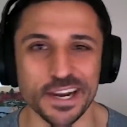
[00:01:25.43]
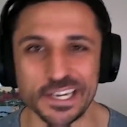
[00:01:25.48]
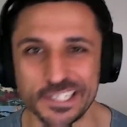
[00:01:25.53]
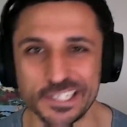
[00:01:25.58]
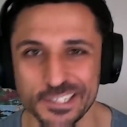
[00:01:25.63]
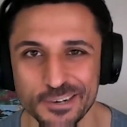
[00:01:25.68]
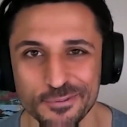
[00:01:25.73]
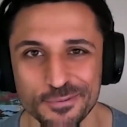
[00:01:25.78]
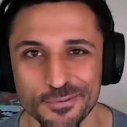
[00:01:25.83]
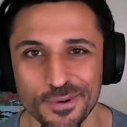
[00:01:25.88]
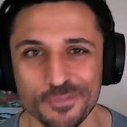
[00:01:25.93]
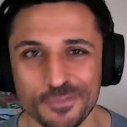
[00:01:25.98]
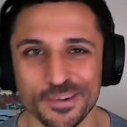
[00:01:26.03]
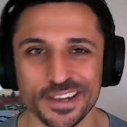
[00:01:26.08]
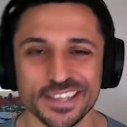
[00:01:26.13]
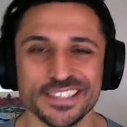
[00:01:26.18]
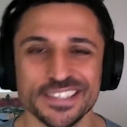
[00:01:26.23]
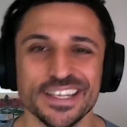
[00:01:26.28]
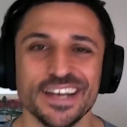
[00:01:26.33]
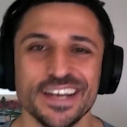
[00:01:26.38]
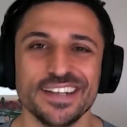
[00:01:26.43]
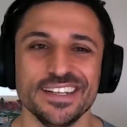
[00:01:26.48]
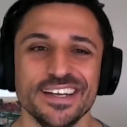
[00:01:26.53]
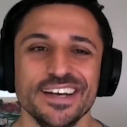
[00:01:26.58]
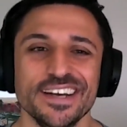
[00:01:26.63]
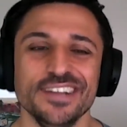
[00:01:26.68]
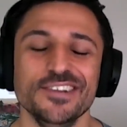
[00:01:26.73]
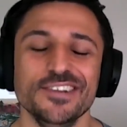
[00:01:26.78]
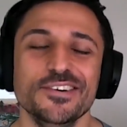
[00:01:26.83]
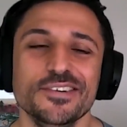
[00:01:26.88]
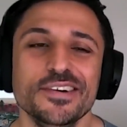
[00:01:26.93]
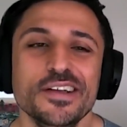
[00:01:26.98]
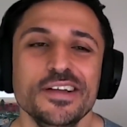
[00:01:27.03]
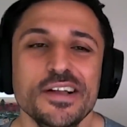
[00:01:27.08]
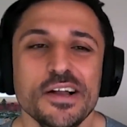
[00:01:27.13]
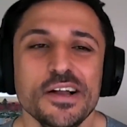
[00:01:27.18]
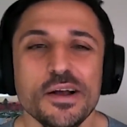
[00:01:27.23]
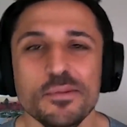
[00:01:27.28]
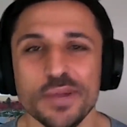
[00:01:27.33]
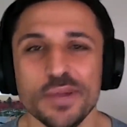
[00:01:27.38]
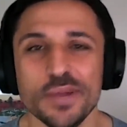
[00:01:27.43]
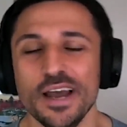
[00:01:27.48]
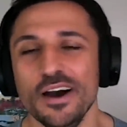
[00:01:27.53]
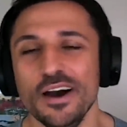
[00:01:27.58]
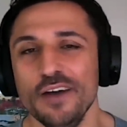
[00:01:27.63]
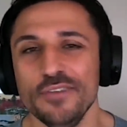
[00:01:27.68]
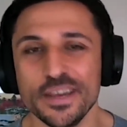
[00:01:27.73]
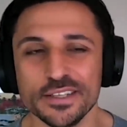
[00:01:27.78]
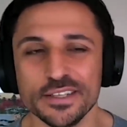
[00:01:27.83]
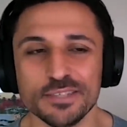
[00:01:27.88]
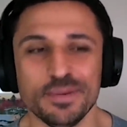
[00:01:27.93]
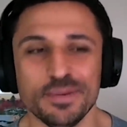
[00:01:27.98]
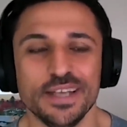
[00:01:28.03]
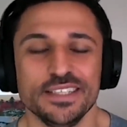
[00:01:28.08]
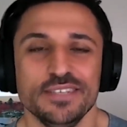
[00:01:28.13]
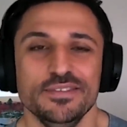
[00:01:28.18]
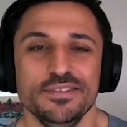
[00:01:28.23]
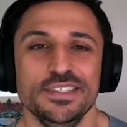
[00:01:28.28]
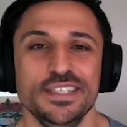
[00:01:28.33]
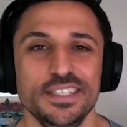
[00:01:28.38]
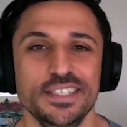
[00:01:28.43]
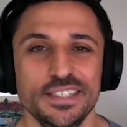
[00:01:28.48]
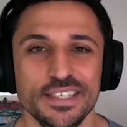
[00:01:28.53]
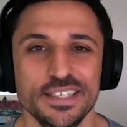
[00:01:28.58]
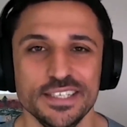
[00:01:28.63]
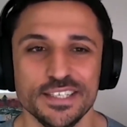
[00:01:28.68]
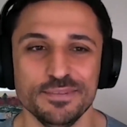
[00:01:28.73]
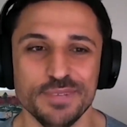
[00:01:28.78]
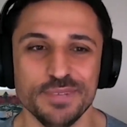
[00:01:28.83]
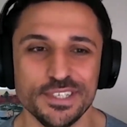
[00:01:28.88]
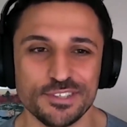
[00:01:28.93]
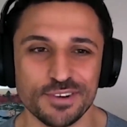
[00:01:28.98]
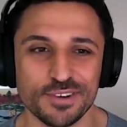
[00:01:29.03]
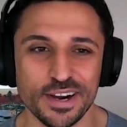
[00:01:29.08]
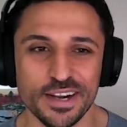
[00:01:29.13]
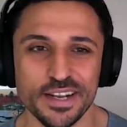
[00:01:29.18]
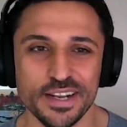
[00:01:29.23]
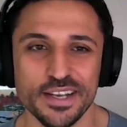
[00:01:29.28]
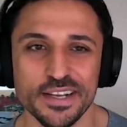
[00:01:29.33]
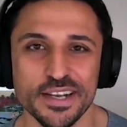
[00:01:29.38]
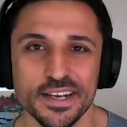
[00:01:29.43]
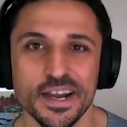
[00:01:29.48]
I don't remember exactly how long, but yeah, I think it's about 17 years I've been trading.